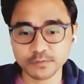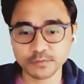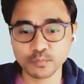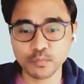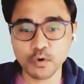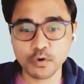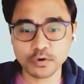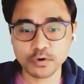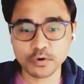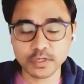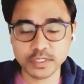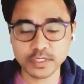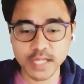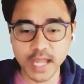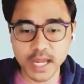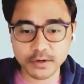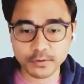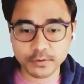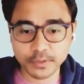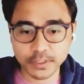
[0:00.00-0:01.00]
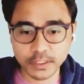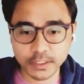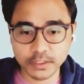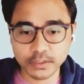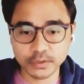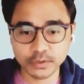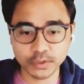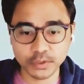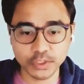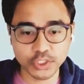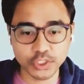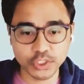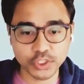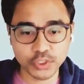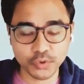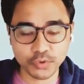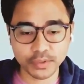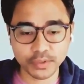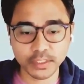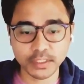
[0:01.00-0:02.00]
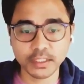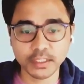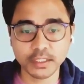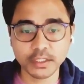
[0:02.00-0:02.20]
more narrowly to ensuring